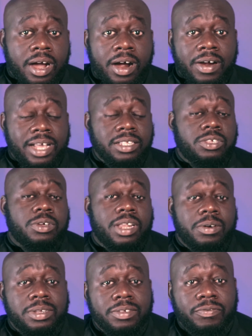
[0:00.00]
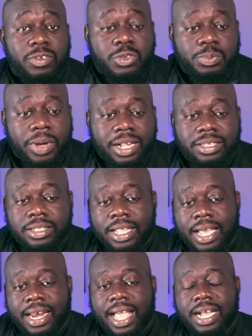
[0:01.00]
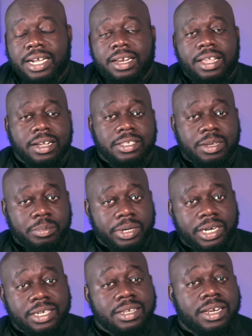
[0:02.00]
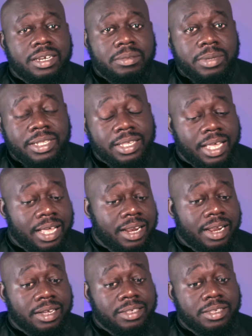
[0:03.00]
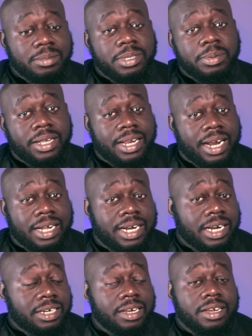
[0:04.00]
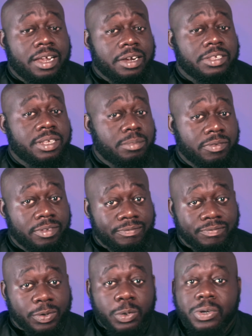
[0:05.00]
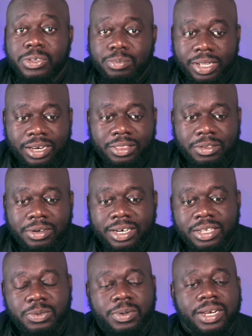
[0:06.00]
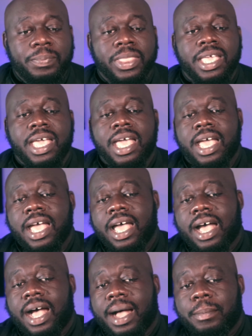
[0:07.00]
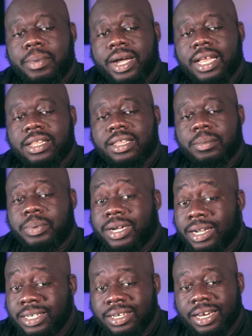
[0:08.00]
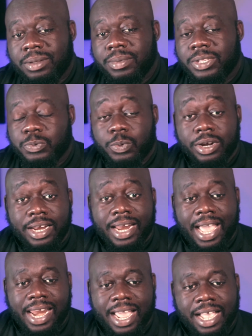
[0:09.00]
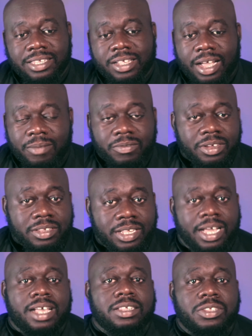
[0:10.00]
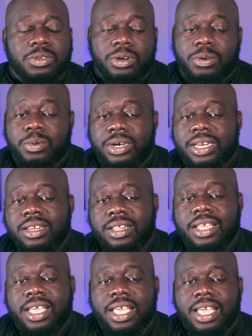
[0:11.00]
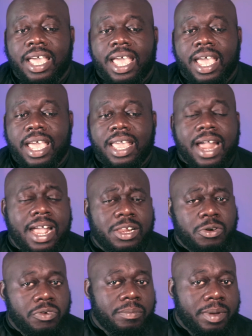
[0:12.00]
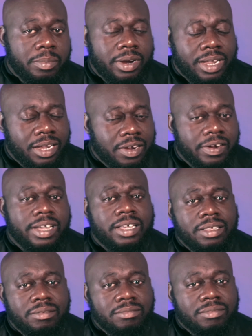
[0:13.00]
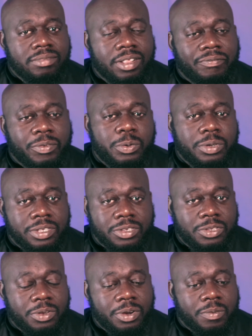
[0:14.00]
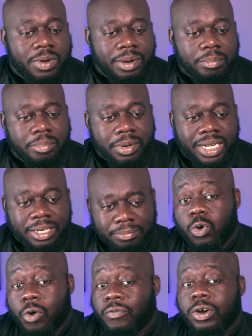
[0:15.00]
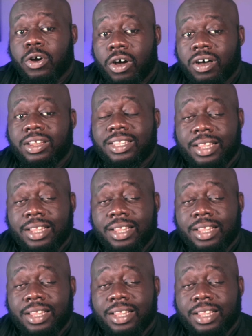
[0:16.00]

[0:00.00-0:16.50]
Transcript: All right, so there was a few spots that I could hear some percussion elements, and there's some spot that I could actually hear some of the vocals bleeding through on this one. Uh, but the percussion elements were not as obvious as Studio One, and I don't remember hearing the vocals in Studio One. But overall,